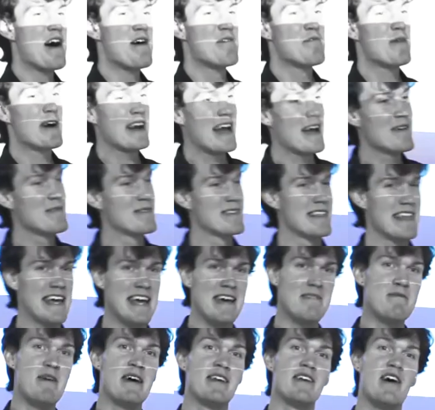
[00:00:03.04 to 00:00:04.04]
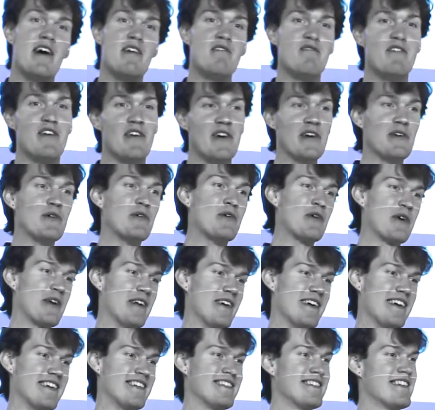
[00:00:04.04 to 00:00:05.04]
My name's Liam and I'm very
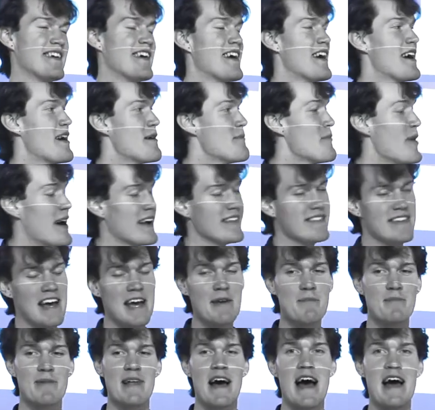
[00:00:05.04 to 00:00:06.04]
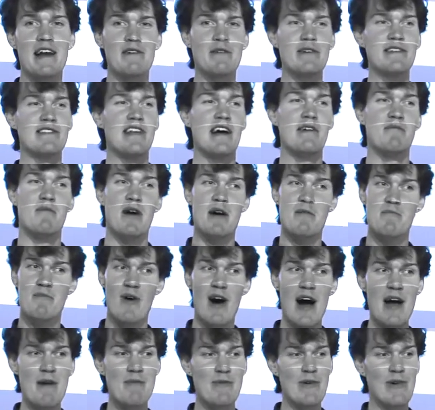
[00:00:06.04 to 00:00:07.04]
organised. My day planner is like my
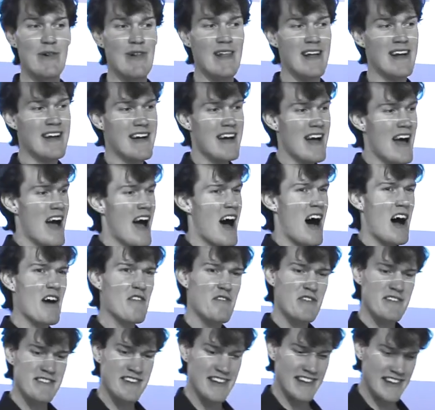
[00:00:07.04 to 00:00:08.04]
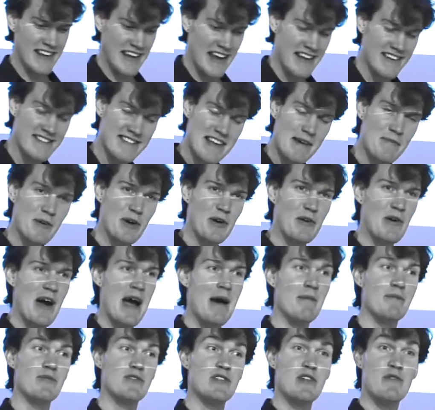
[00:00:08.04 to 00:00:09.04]
Bible. I physically get stomach
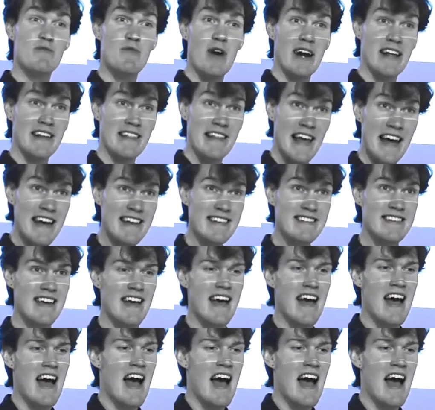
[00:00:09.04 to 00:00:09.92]
cramps when I'm running late,